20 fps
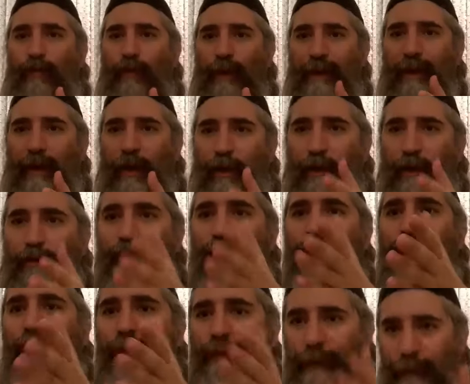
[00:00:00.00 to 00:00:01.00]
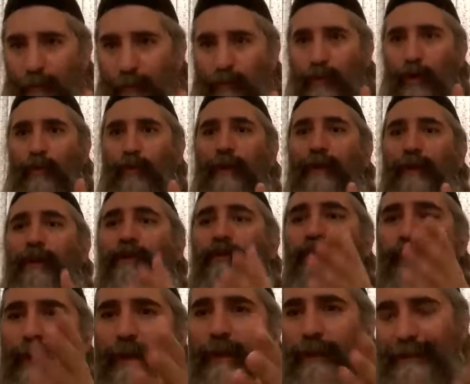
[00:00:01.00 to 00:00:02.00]
with a real future, with a
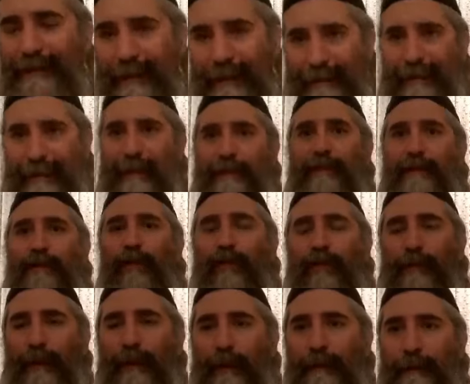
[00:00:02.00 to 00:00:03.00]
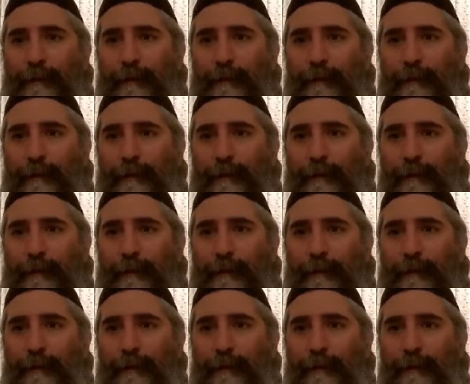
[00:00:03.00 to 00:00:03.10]
real success story.